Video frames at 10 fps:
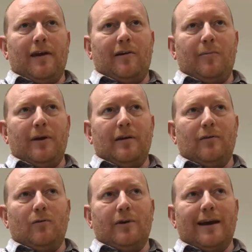
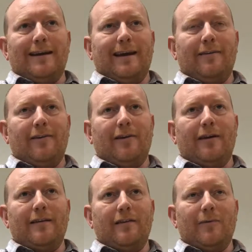therapies or gaining
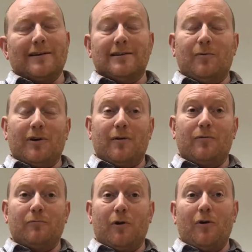insight into actually what
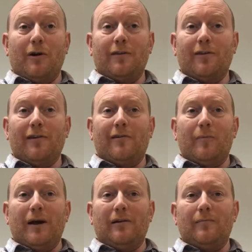goes wrong in the
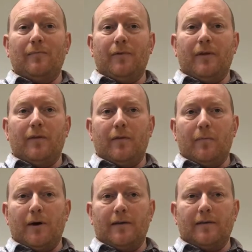cerebellum, then the
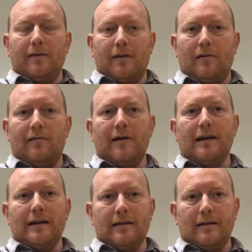mice
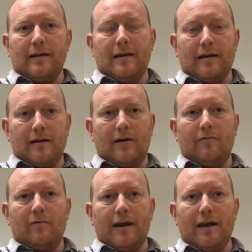currently
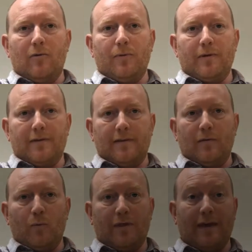can't really help us
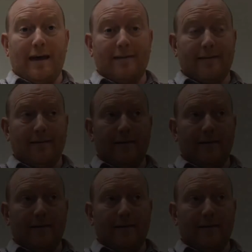with that.